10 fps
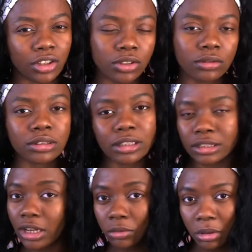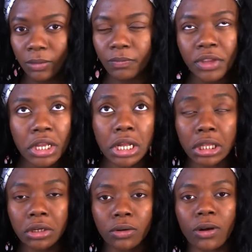unused because that would be
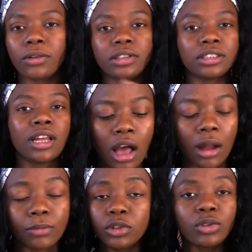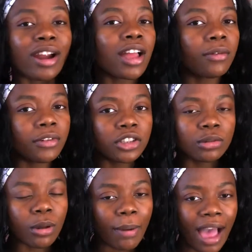little gross. Um, try out
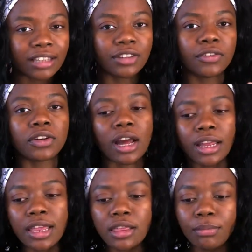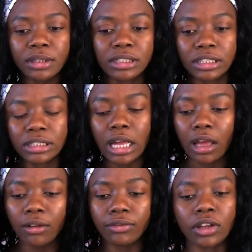reusable pads if you're not in the business
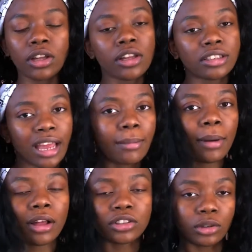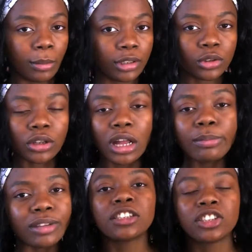of tampons or menstrual
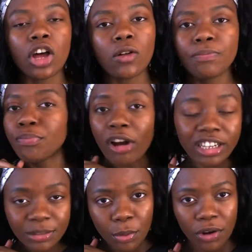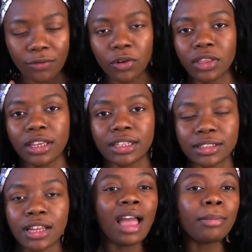cups. So price point for
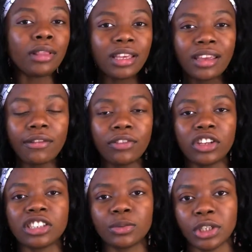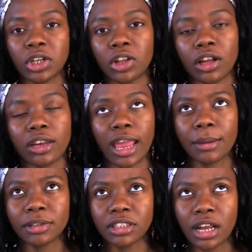these. I believe these retail on
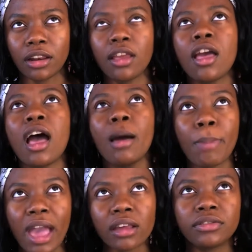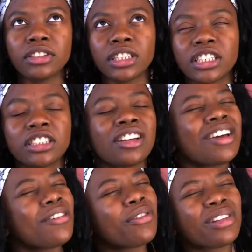Amazon. A pack of six
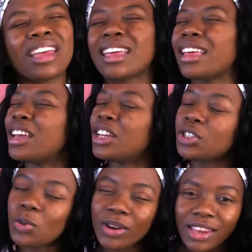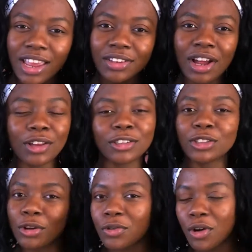for like $28
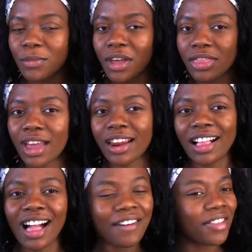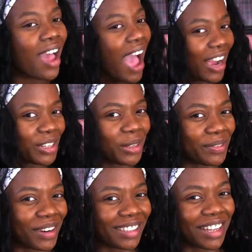don't quote me on that i'll have the actual
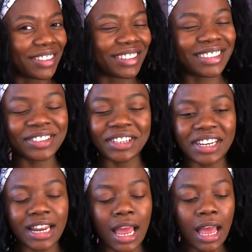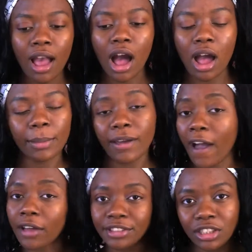price on the screen um
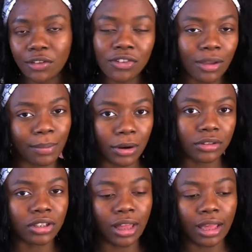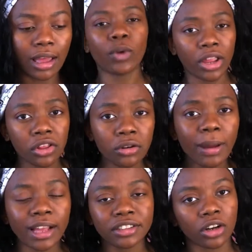obviously if you compare it to like regular
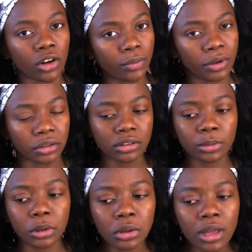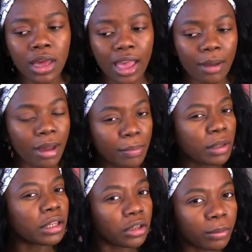pads that aren't reusable it might be
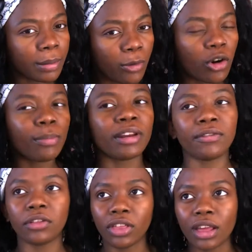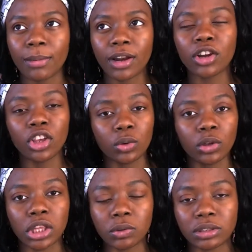a little bit more but if you think about it you
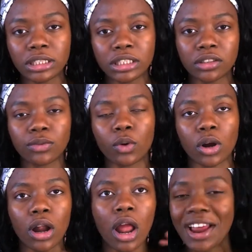will use these for